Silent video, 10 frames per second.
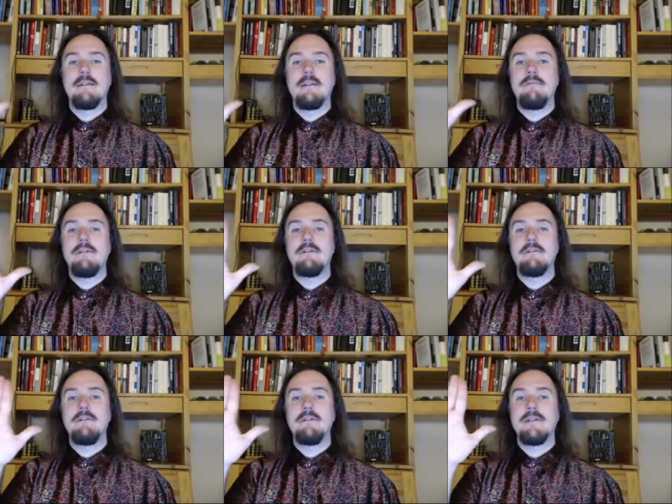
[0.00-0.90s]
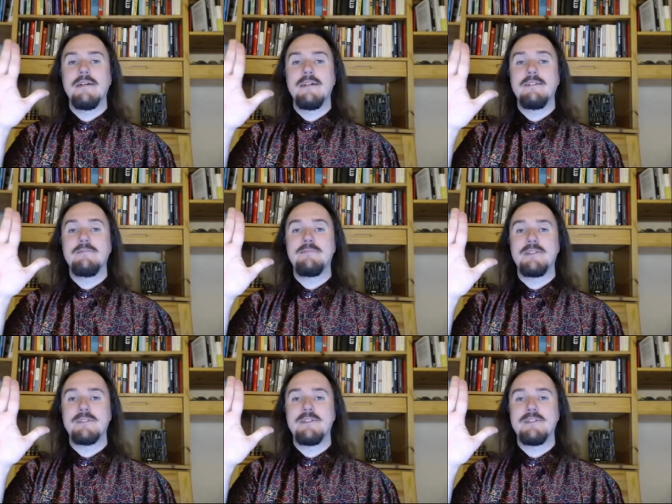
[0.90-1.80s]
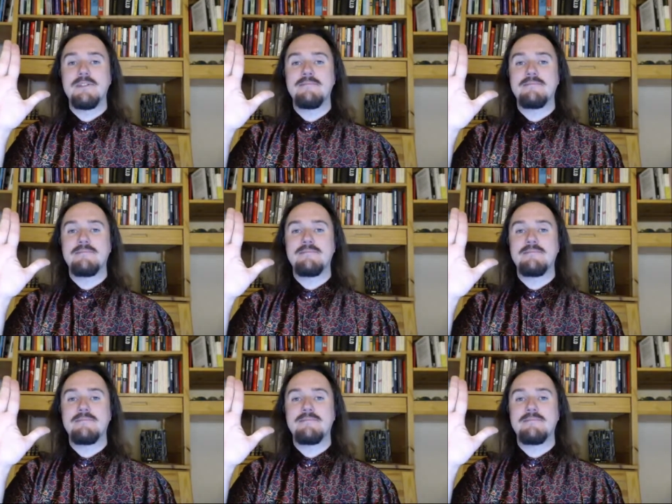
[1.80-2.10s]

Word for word: Live long and prosper.